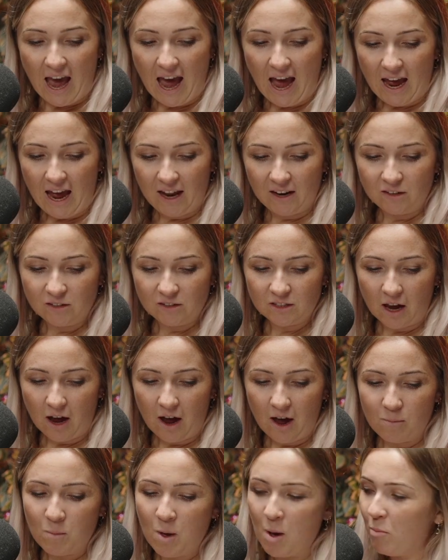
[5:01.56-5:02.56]
And
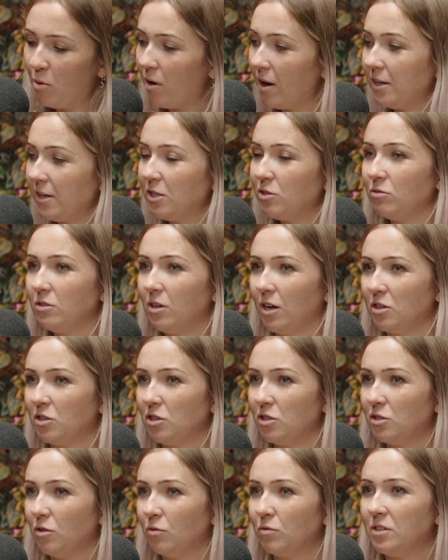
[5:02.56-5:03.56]
price
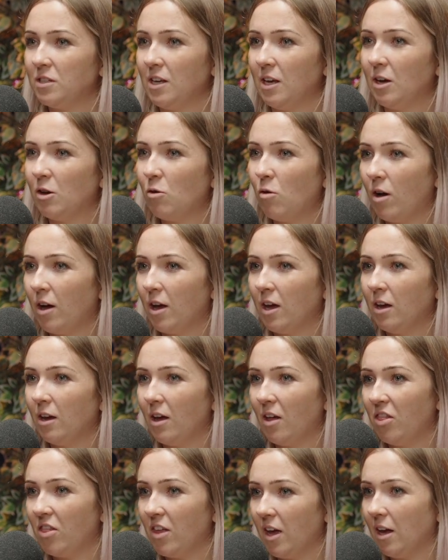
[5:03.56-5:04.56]
reductions obviously are quite
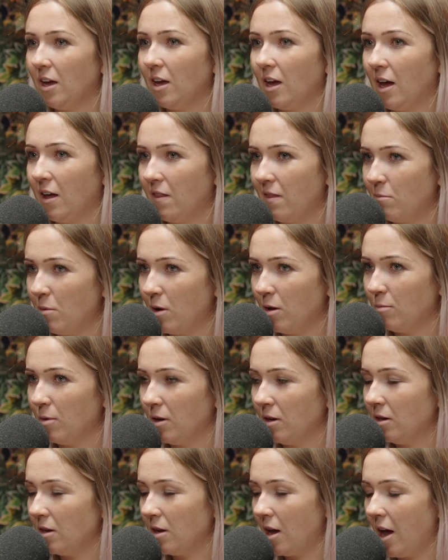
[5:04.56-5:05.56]
a thing at the
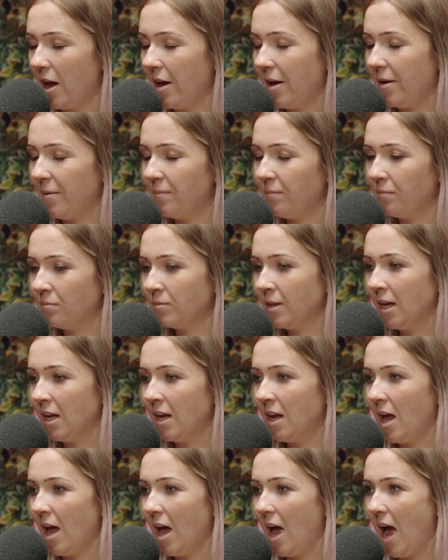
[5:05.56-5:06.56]
moment.
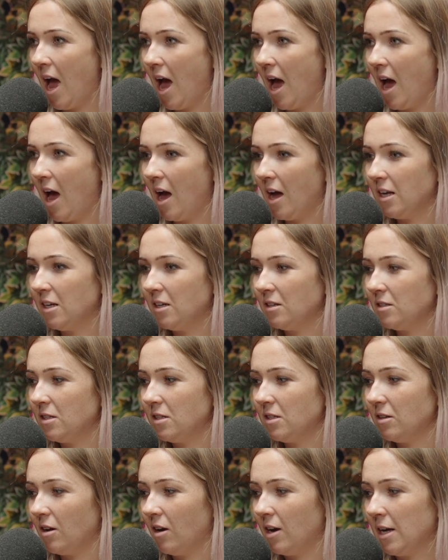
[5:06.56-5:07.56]

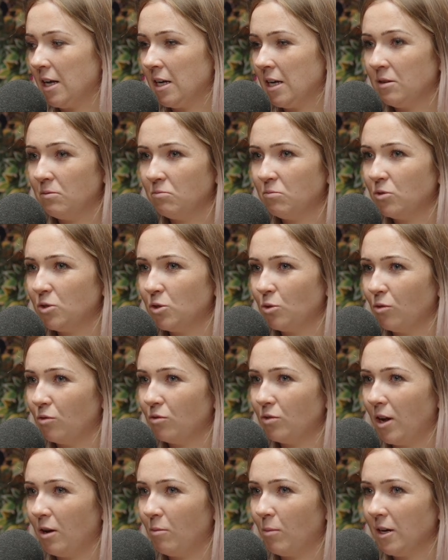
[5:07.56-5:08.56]
And I sort
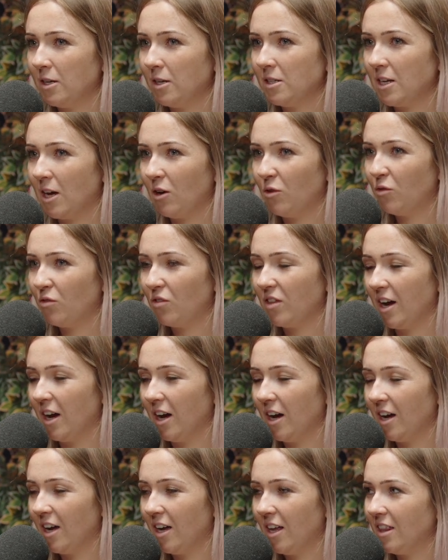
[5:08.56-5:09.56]
of know myself
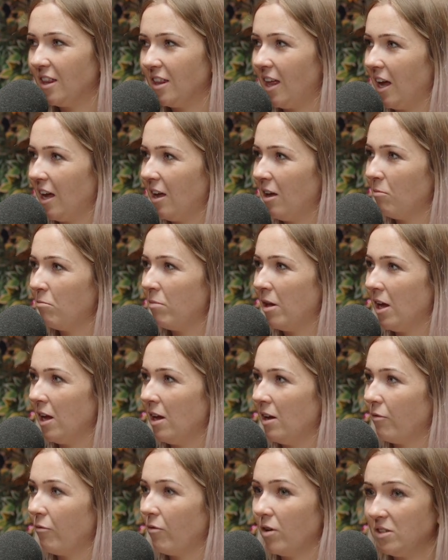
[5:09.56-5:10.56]
that they can
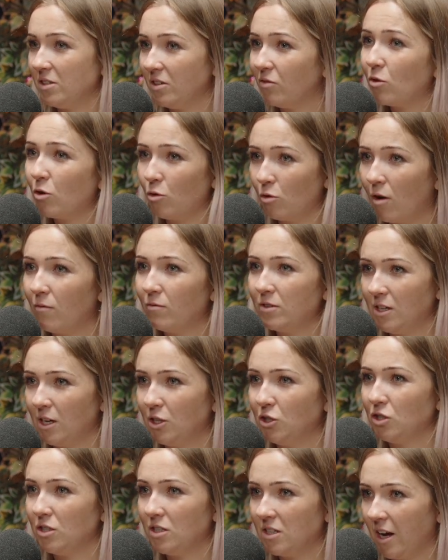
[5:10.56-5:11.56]
be difficult
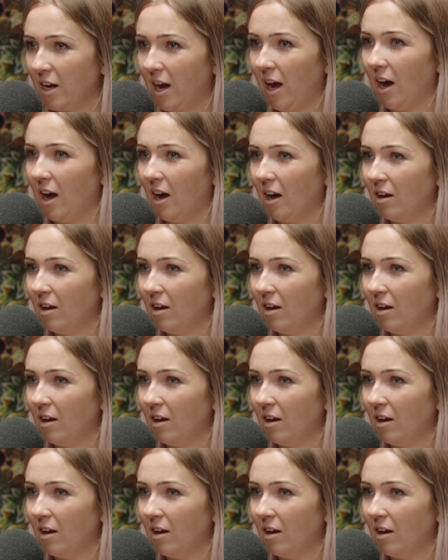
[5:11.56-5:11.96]
conversations to have.